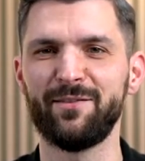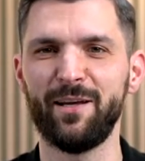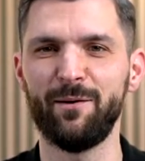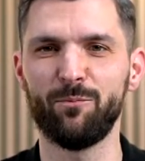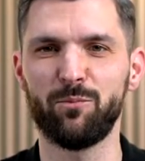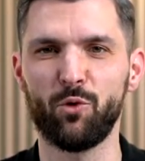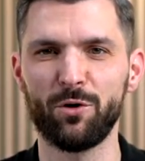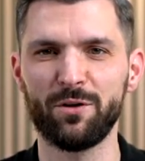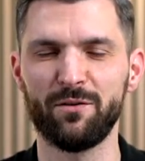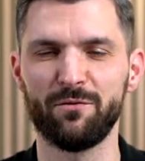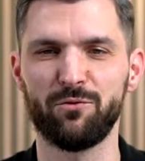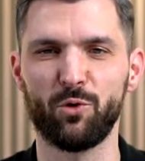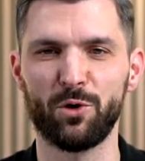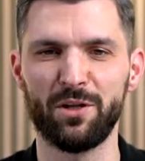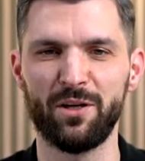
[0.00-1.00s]
important
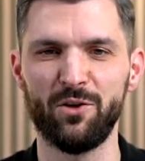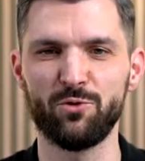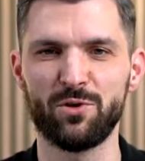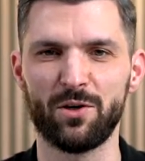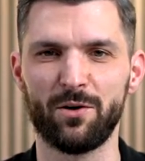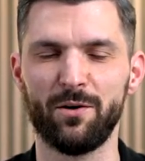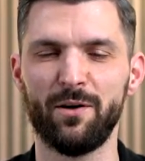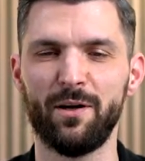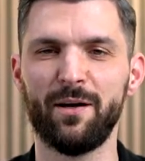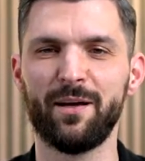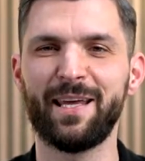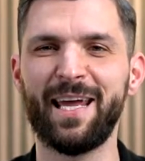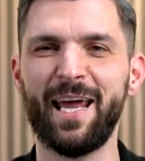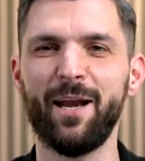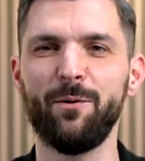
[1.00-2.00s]
for the user
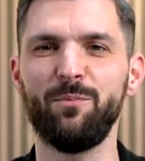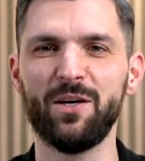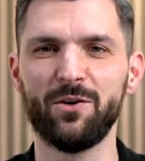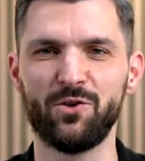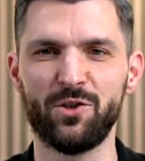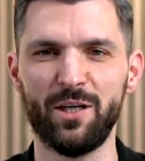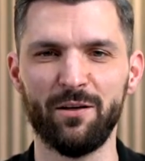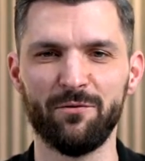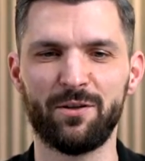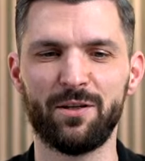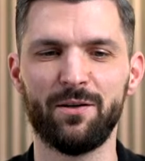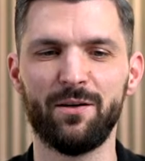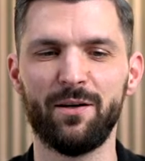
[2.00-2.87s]
can be achieved.